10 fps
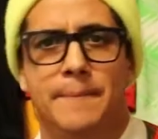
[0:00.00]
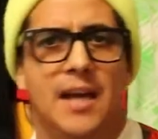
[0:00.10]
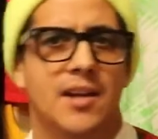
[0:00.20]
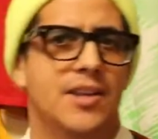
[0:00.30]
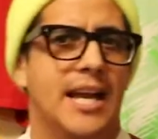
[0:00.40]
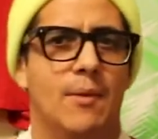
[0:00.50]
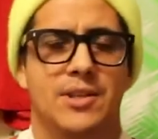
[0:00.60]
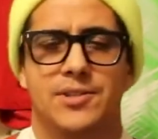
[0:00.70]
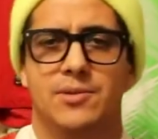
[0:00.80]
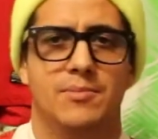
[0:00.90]
Another guy went
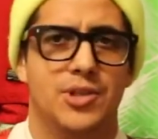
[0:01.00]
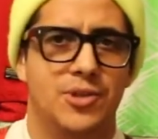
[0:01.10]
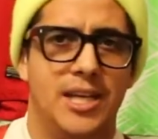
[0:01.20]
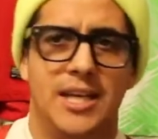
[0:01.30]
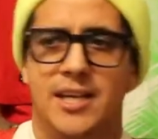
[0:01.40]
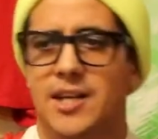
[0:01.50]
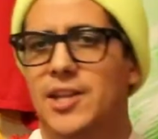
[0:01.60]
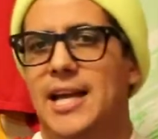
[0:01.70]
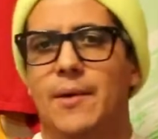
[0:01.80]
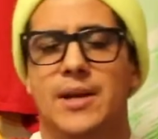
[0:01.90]
to Madrid. Another
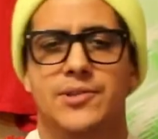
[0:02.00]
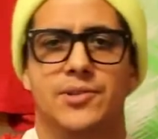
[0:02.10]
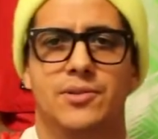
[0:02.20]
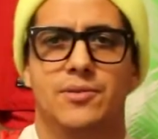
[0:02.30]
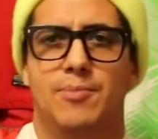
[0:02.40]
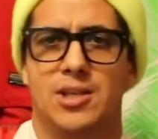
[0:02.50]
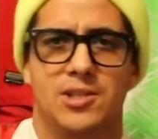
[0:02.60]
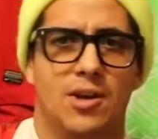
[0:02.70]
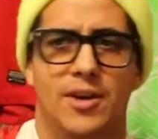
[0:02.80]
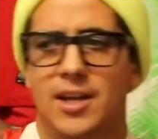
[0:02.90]
guy went to
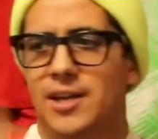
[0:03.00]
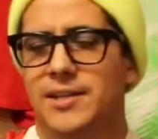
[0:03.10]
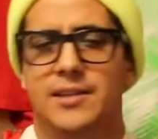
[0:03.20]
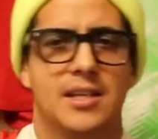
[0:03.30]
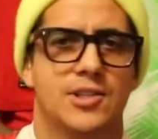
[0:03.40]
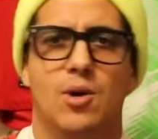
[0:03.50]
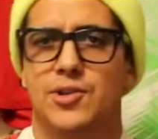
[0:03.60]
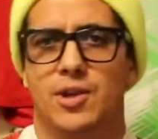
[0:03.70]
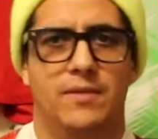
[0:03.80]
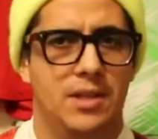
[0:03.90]
Barcelona, and so on and so forth.